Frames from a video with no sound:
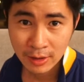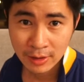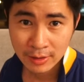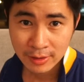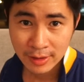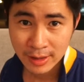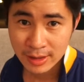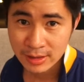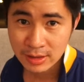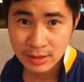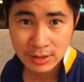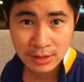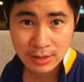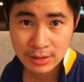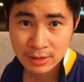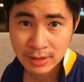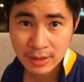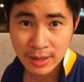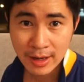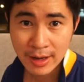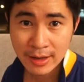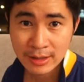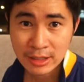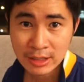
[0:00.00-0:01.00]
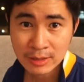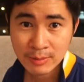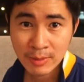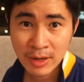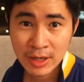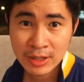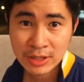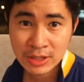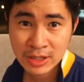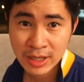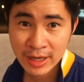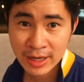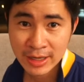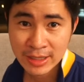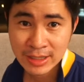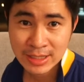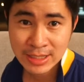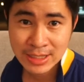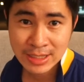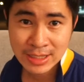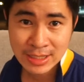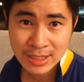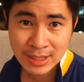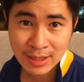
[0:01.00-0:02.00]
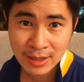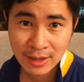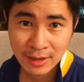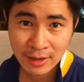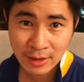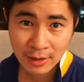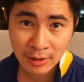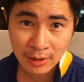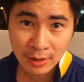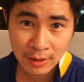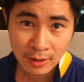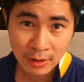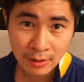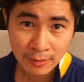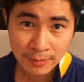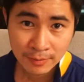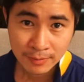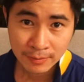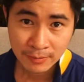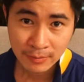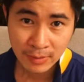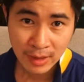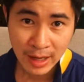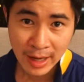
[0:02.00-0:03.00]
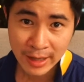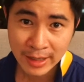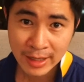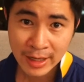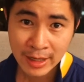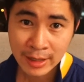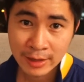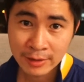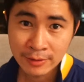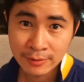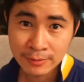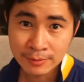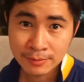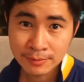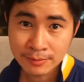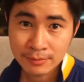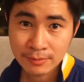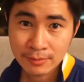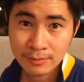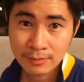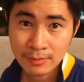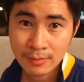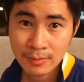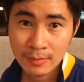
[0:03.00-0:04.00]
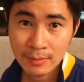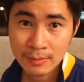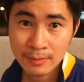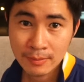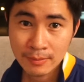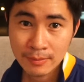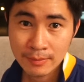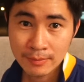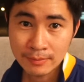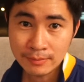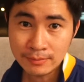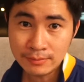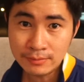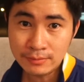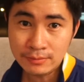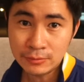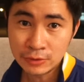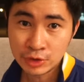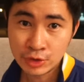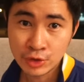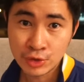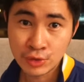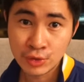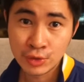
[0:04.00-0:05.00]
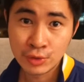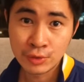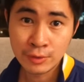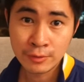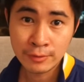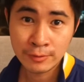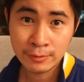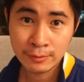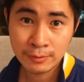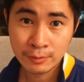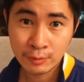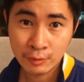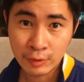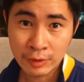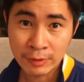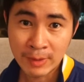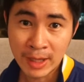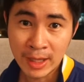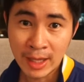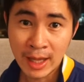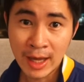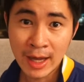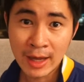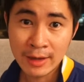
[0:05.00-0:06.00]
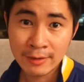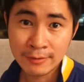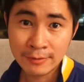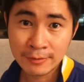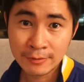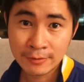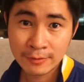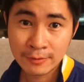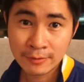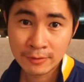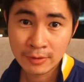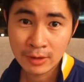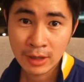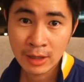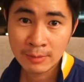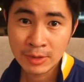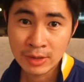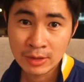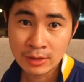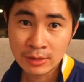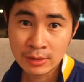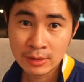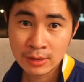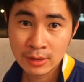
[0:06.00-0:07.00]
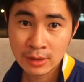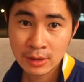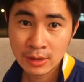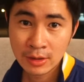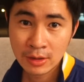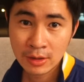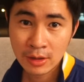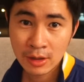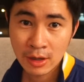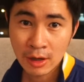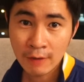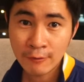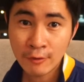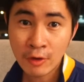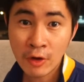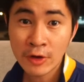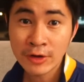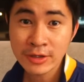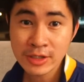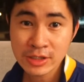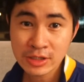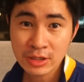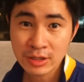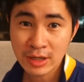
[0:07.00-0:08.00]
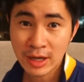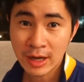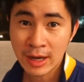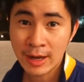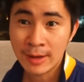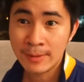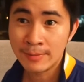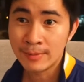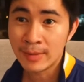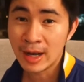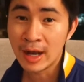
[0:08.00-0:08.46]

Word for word: that's as much as I can do with my life. I mean, of course I'm